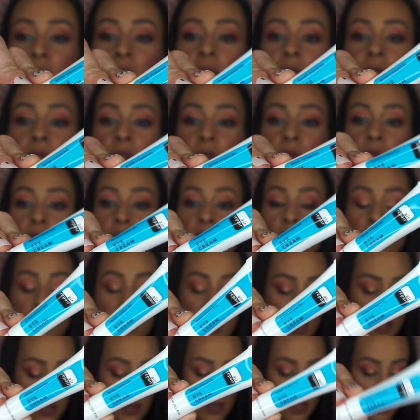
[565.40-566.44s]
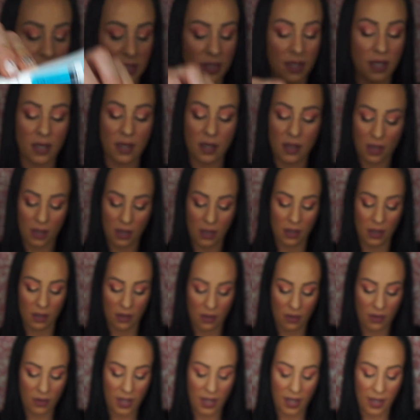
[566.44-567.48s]
a few uses.
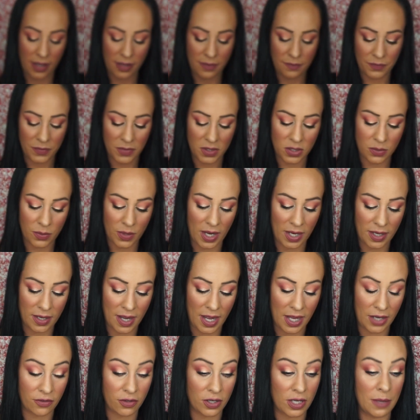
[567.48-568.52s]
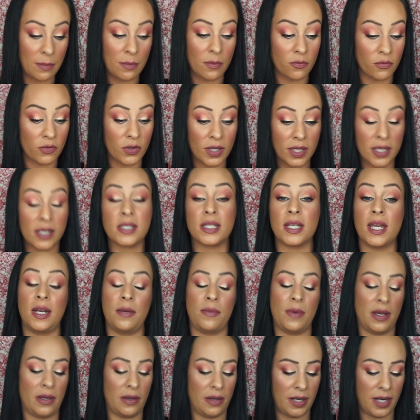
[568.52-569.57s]
Okay, so we got an eye cream. Really excited
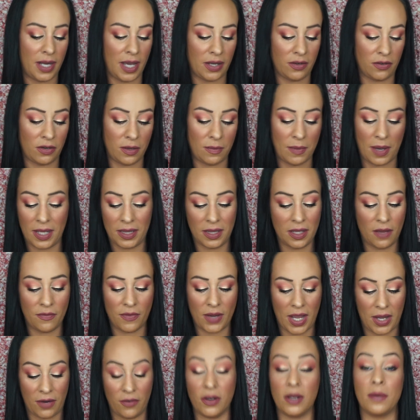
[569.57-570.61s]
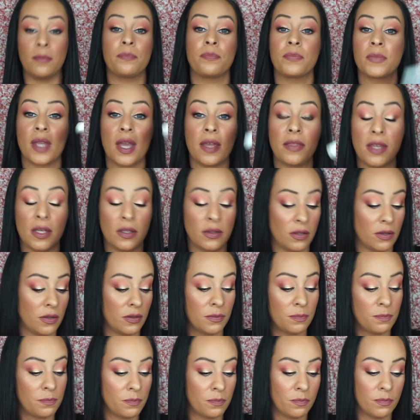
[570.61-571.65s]
about an eye cream. I love eye cream. I think
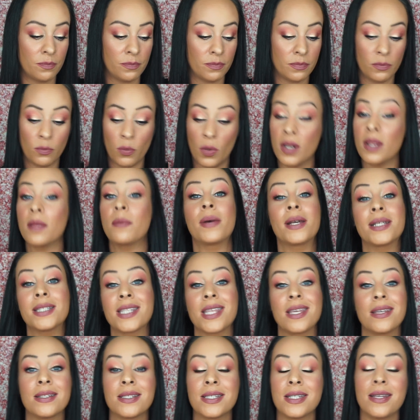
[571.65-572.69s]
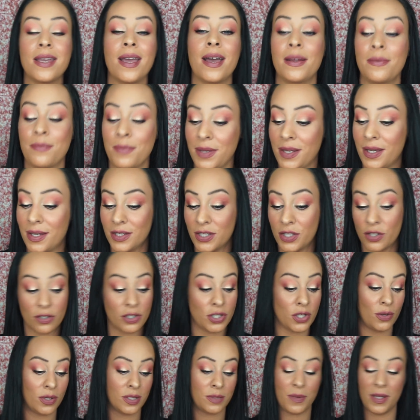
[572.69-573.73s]
they're one of the best things to get because they're
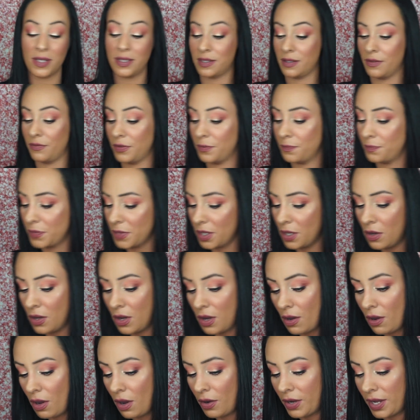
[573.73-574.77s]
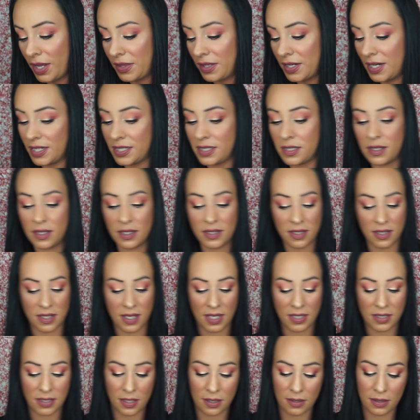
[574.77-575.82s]
so expensive. Okay, the next thing is
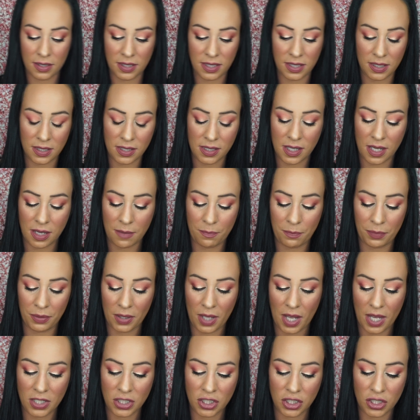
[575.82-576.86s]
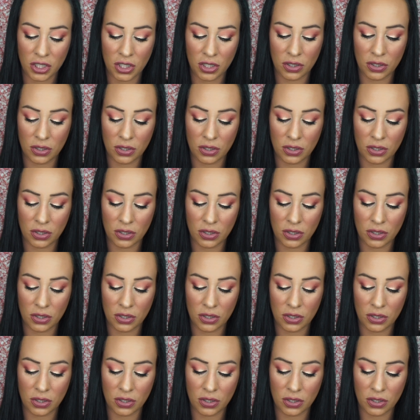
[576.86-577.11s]
this, and this is the blush.